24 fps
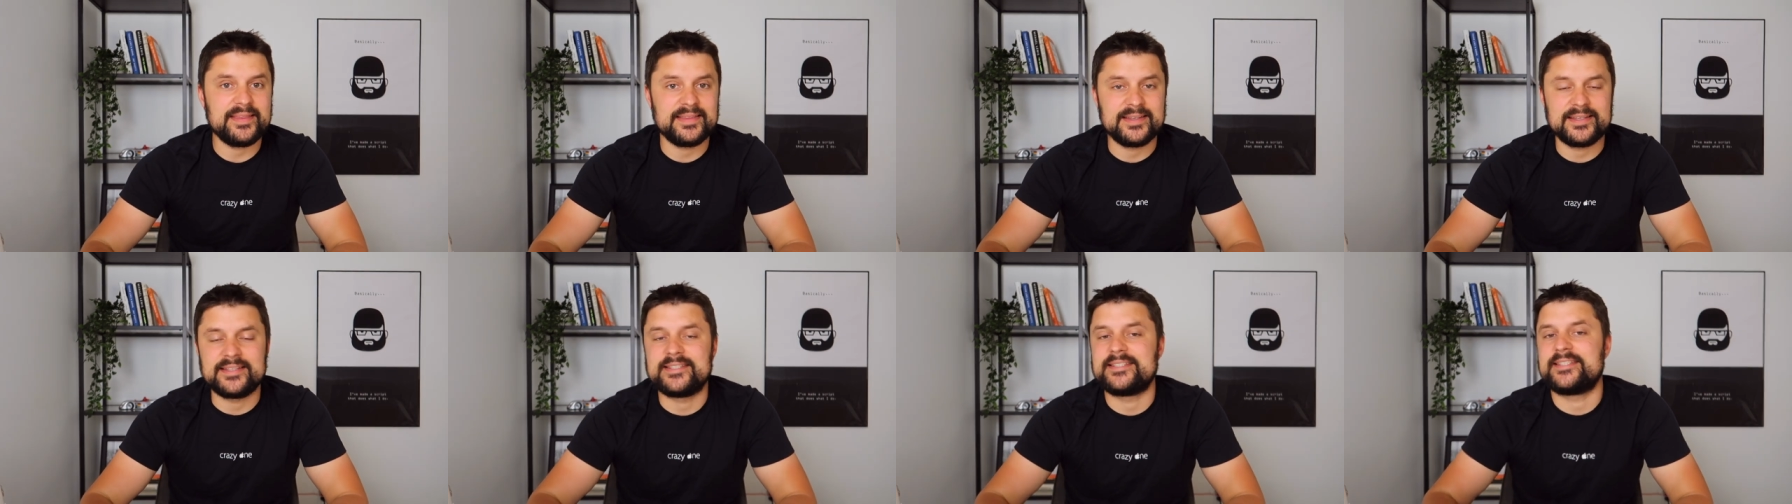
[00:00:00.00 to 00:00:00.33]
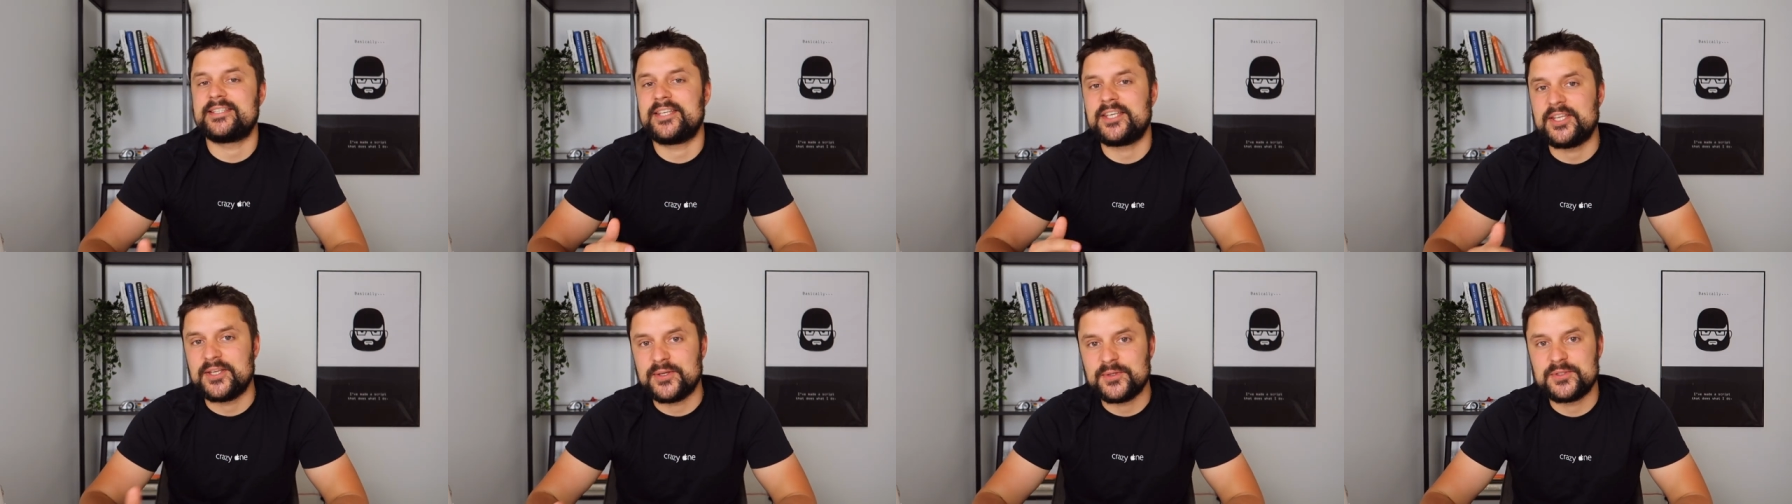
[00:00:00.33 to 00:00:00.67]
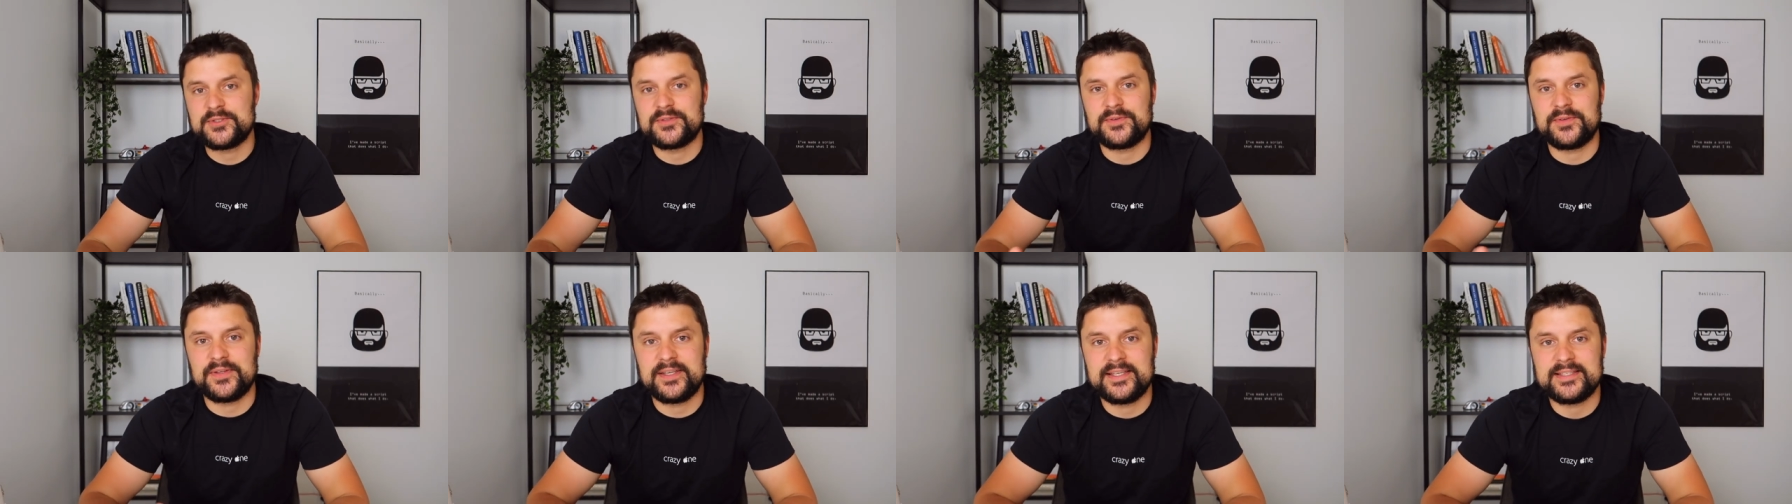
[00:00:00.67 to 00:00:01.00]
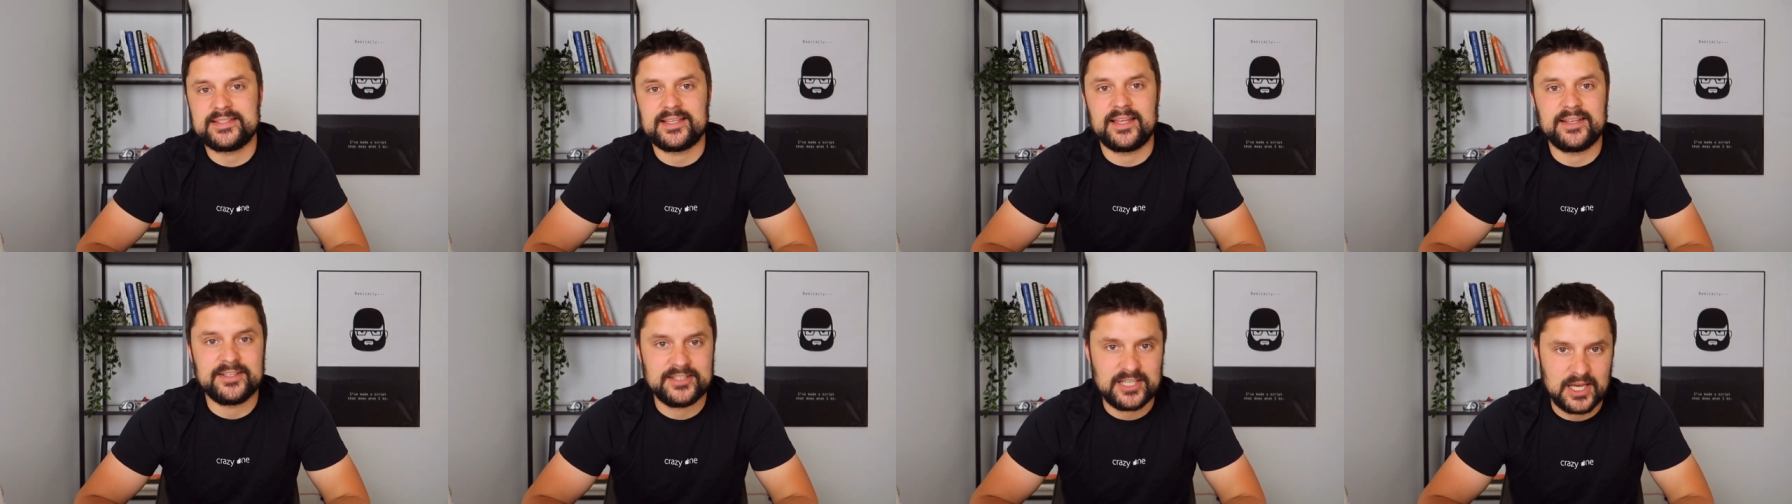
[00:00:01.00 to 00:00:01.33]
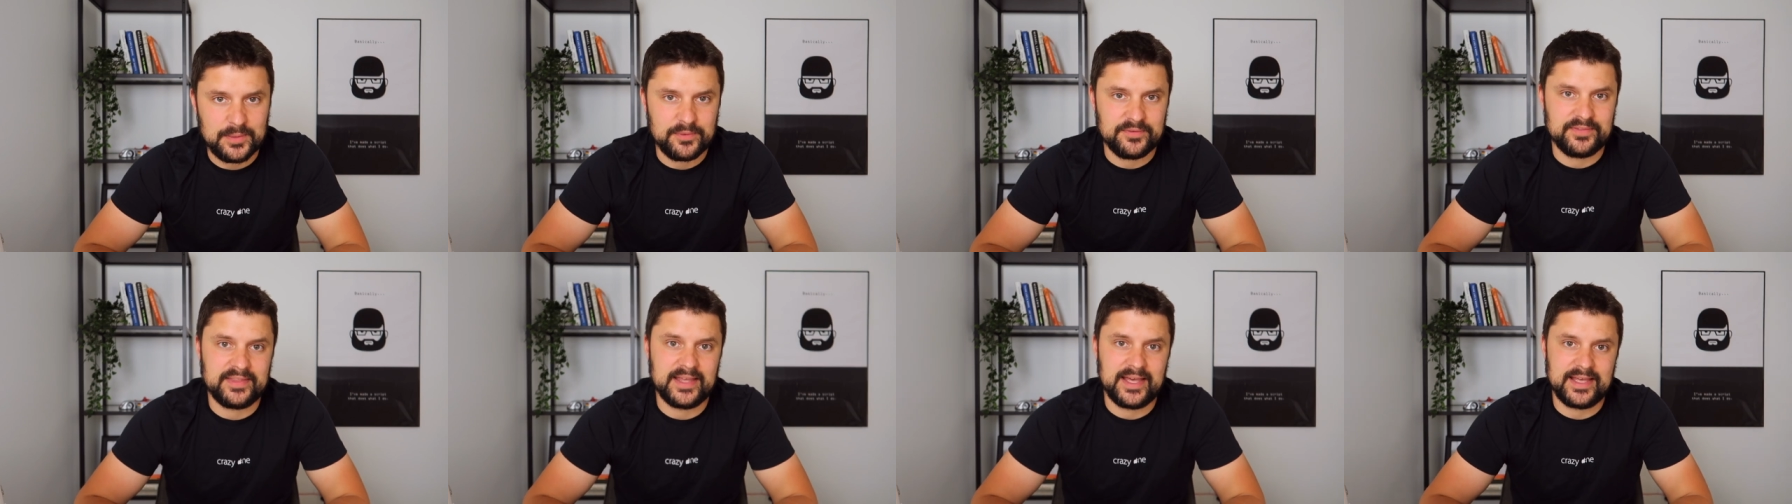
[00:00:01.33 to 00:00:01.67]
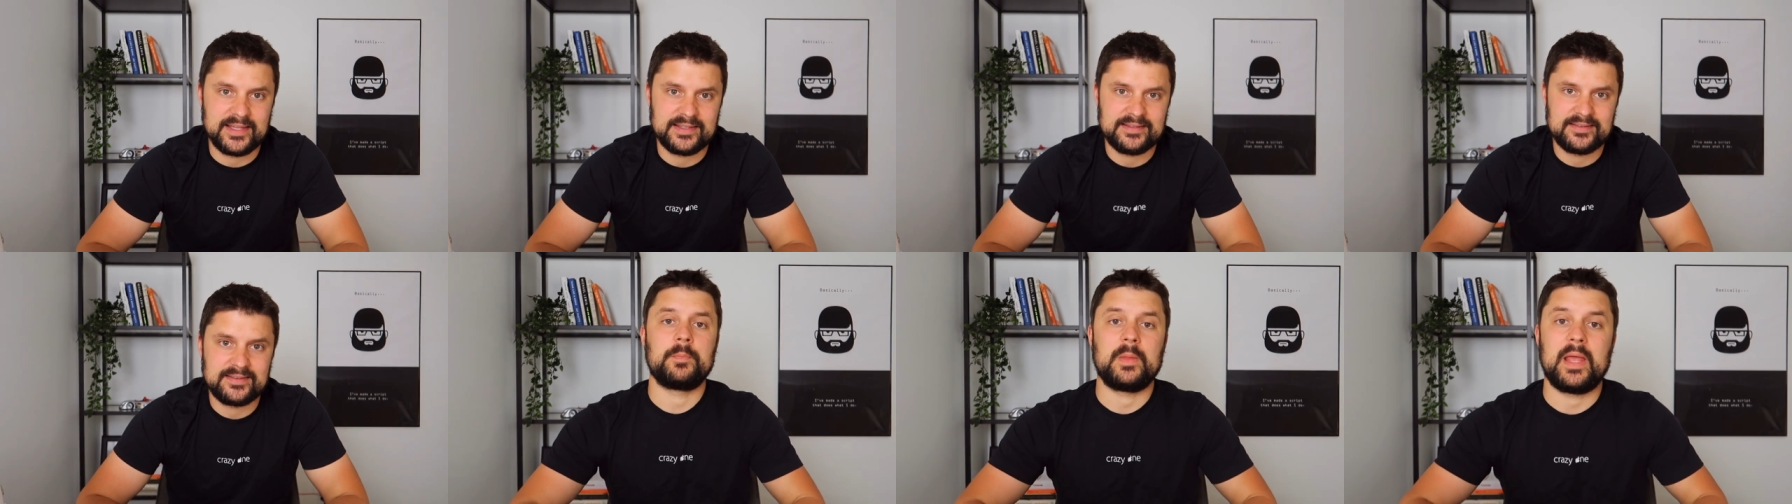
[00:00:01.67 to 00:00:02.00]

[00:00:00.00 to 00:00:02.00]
these huge fees on top of that.